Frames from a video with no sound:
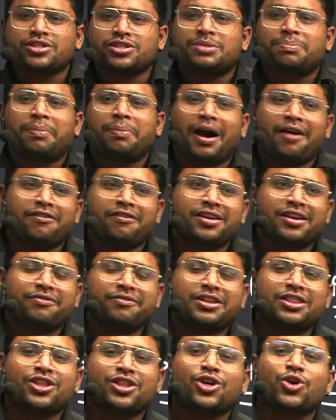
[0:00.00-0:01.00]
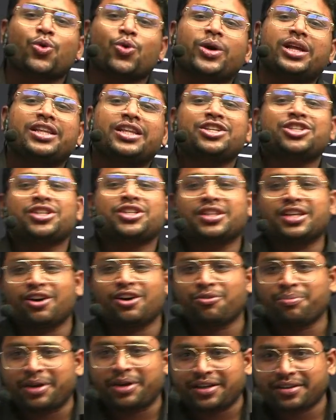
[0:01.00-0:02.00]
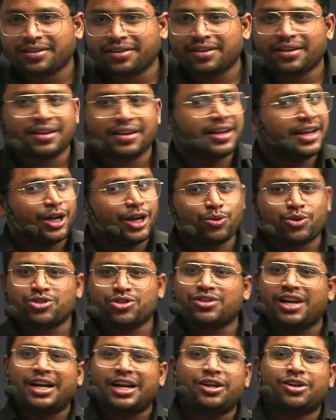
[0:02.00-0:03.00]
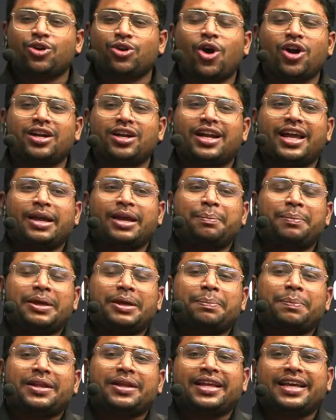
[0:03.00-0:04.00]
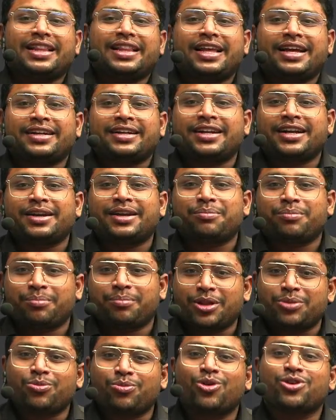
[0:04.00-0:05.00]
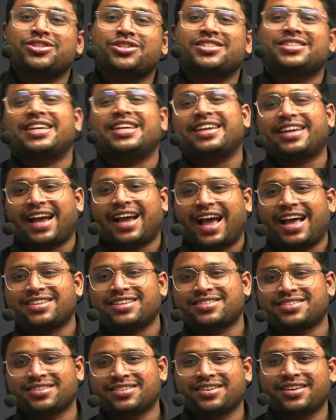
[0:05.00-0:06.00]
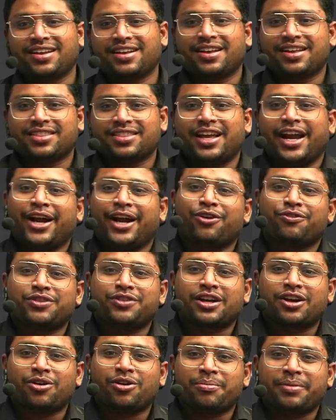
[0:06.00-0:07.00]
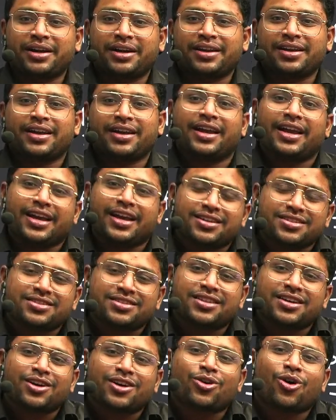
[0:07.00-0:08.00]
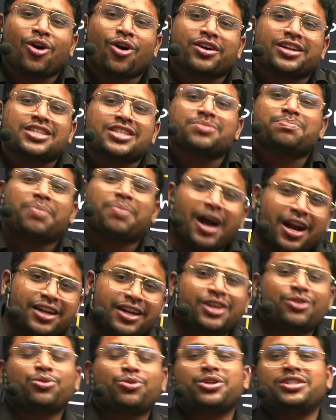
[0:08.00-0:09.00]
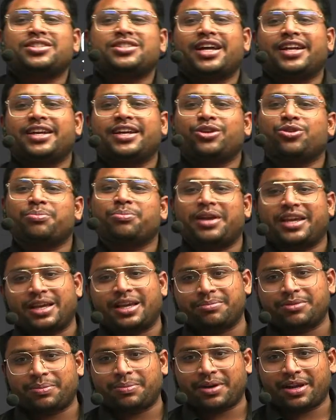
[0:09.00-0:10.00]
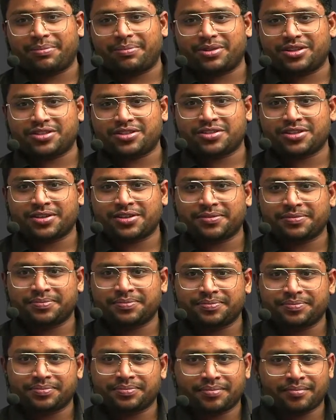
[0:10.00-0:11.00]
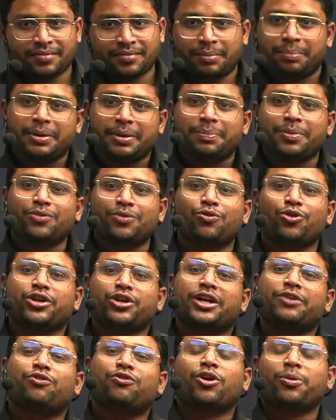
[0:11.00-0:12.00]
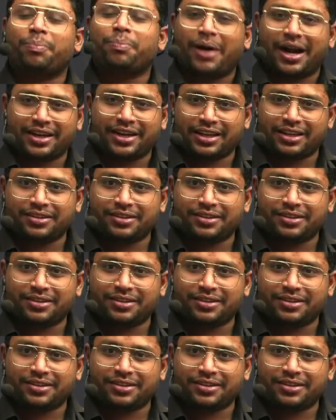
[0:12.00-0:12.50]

in power with a coalition government. It was not like people elected Manmohan Singh as the head of the government. It's the Congress party who decided to make him the prime minister. People voted for party,